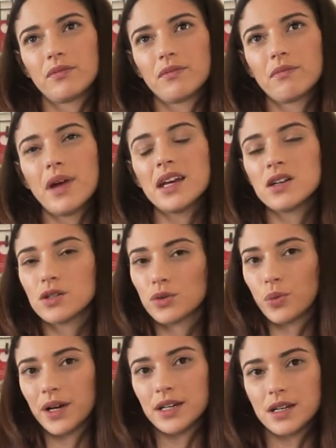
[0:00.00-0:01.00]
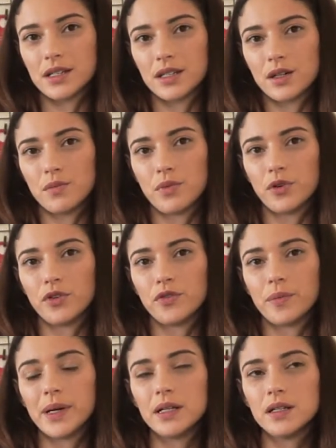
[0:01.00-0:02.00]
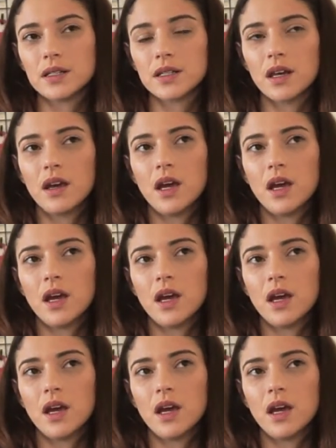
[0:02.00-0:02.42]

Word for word: make tweaks and improvements.